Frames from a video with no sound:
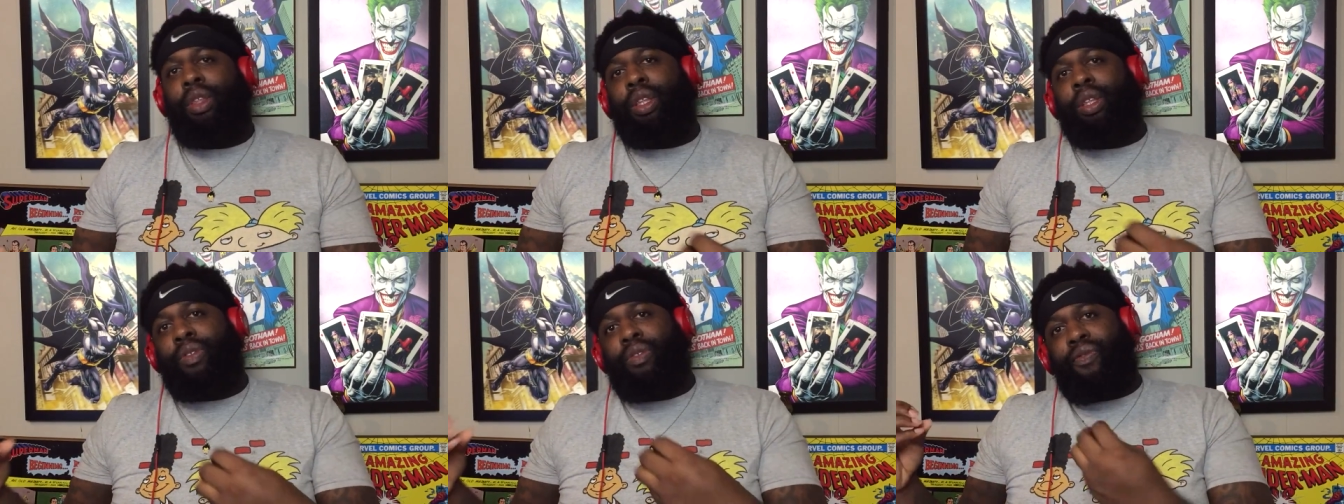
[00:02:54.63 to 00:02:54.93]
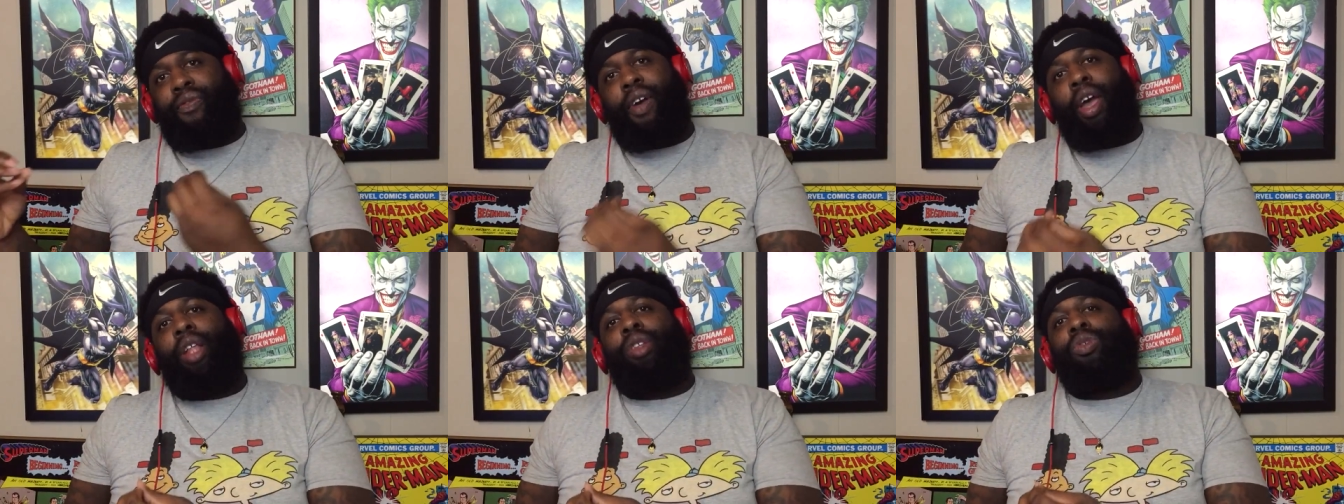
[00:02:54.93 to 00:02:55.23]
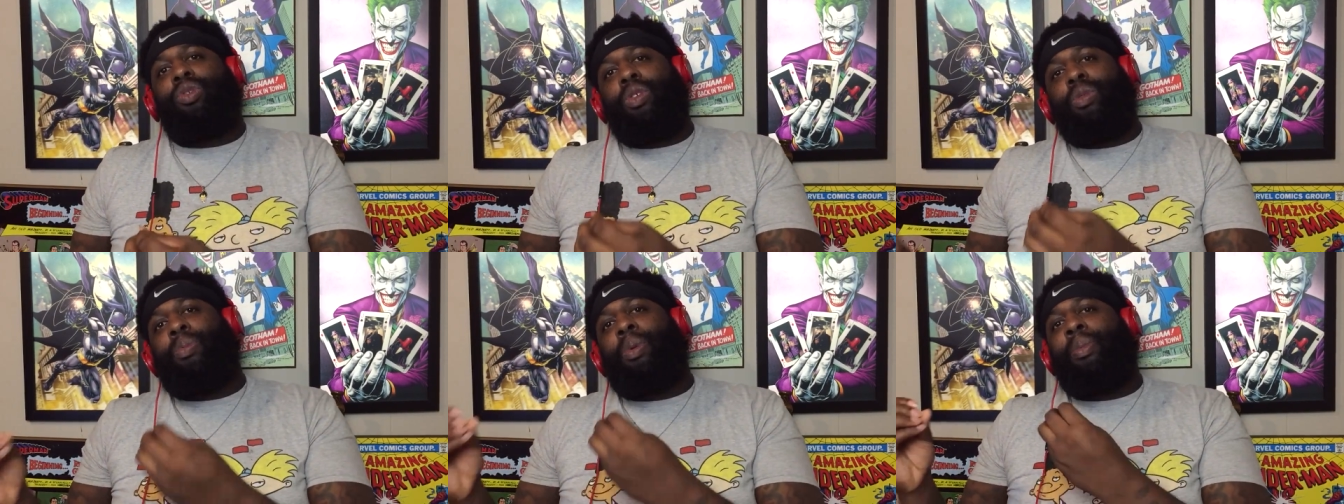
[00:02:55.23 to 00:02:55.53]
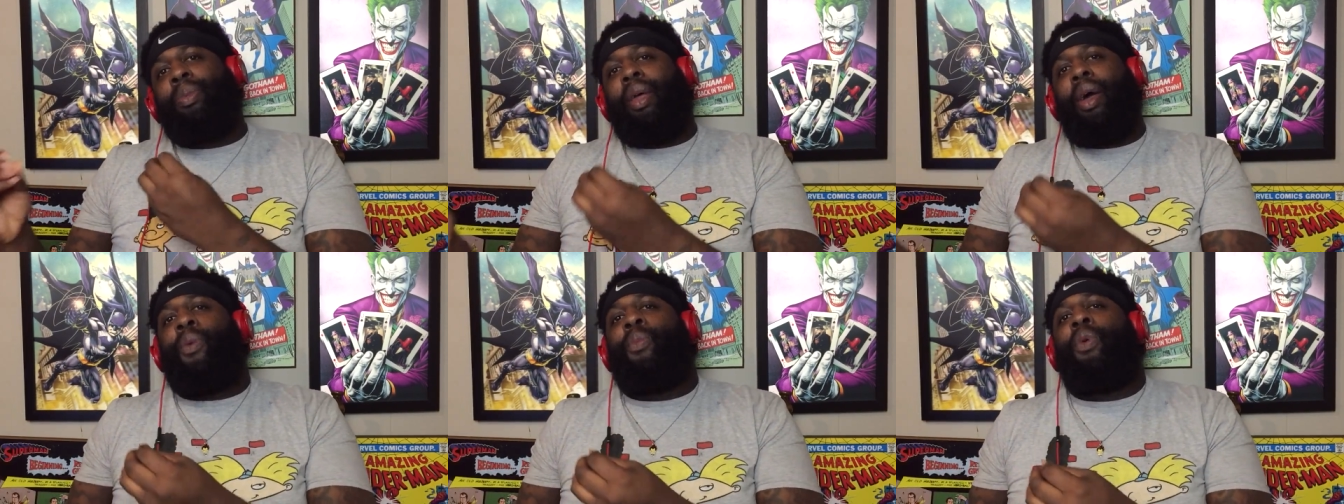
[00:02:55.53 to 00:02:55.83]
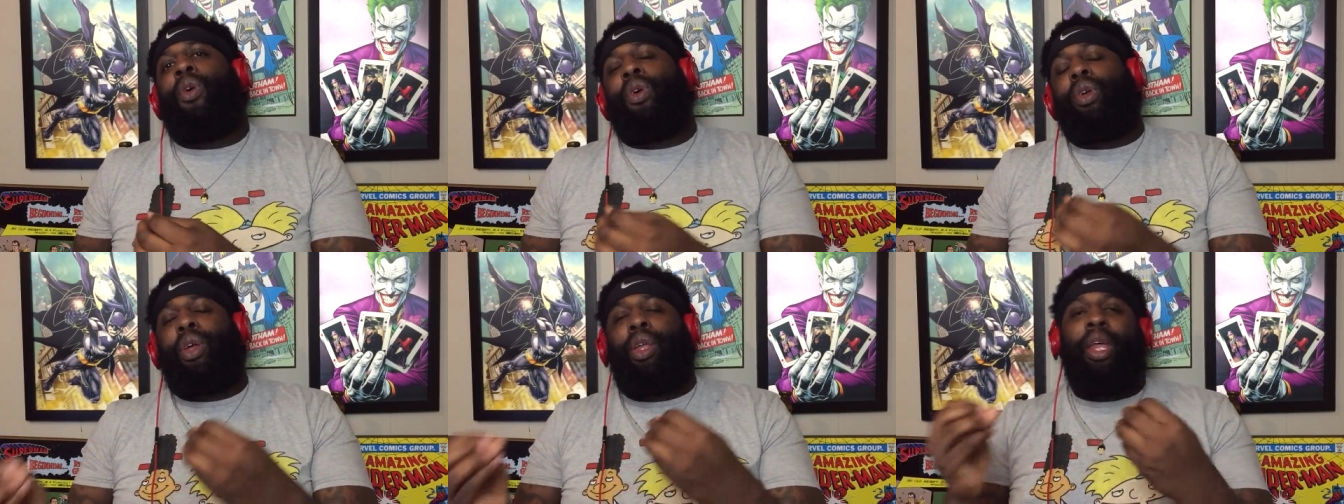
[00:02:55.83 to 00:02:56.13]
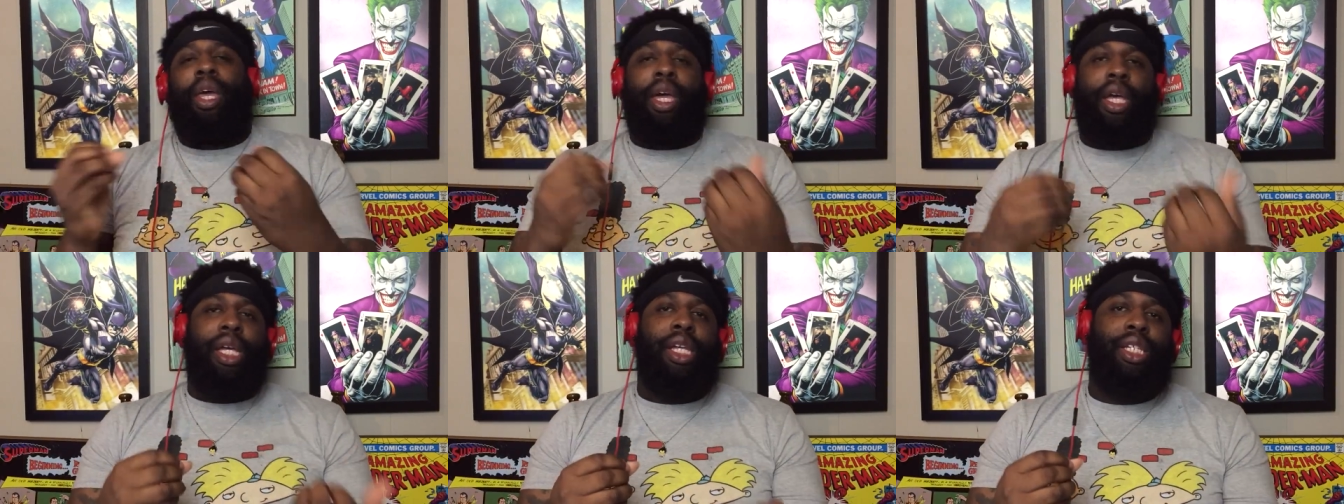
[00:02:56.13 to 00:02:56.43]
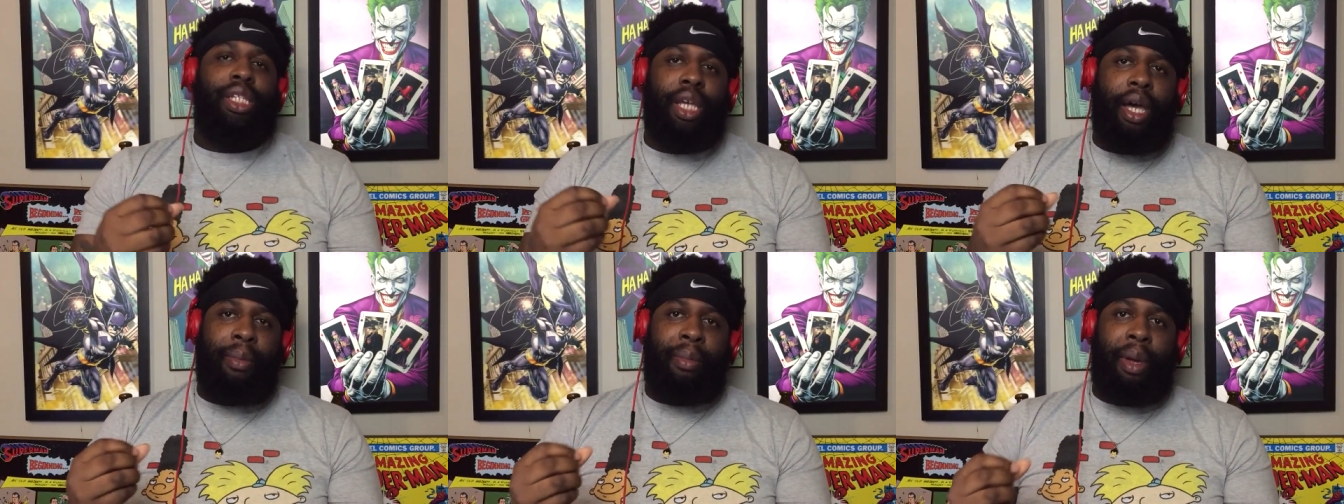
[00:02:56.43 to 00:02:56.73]
the factory is people not working.
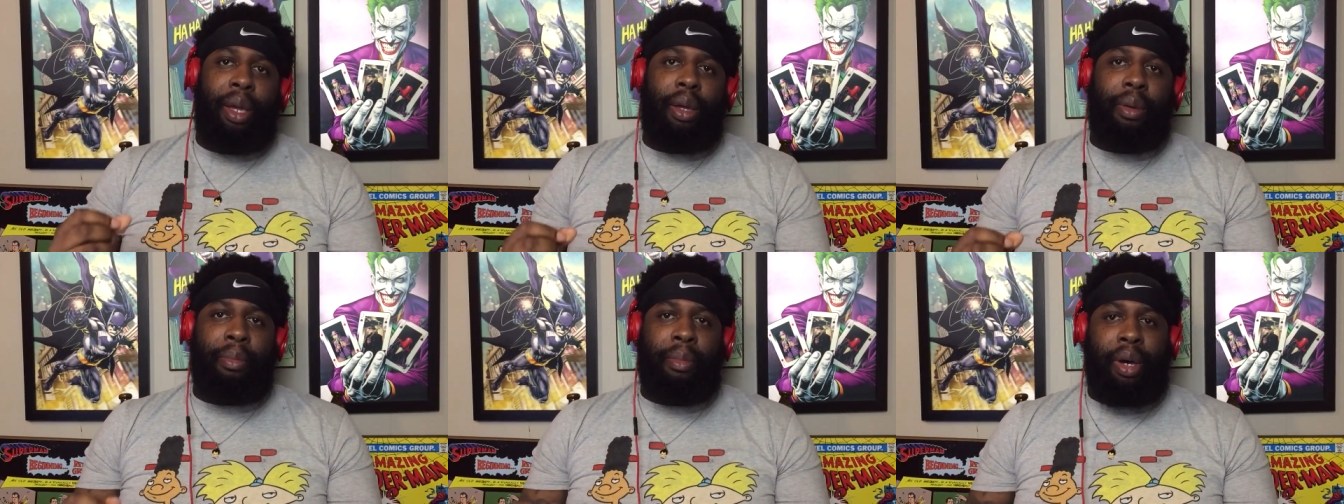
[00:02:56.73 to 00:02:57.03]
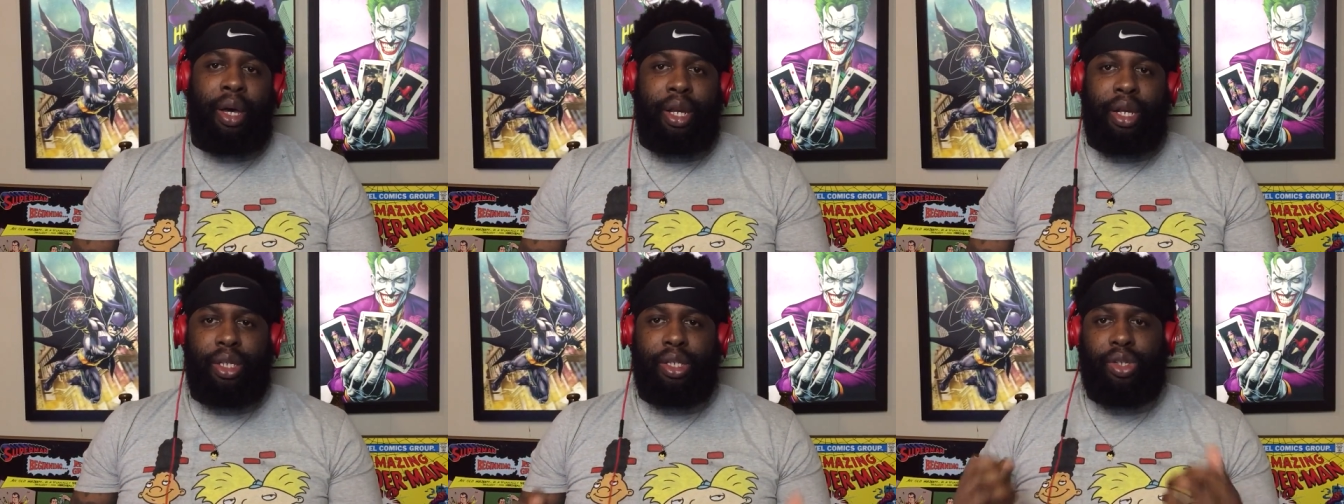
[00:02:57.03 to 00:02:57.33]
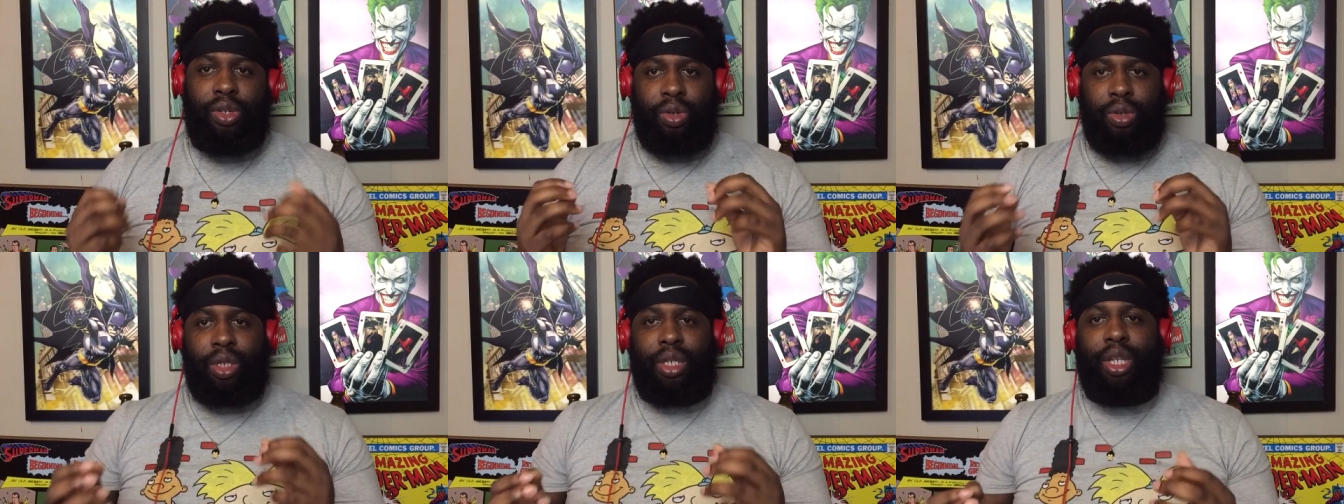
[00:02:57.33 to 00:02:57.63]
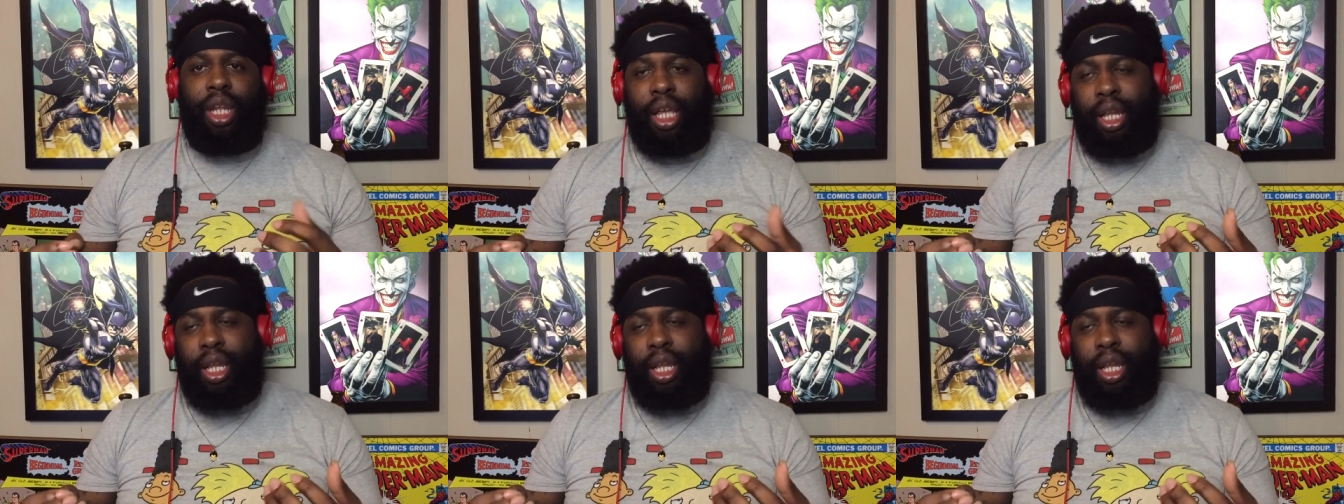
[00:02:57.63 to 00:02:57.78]
He's not making money. So,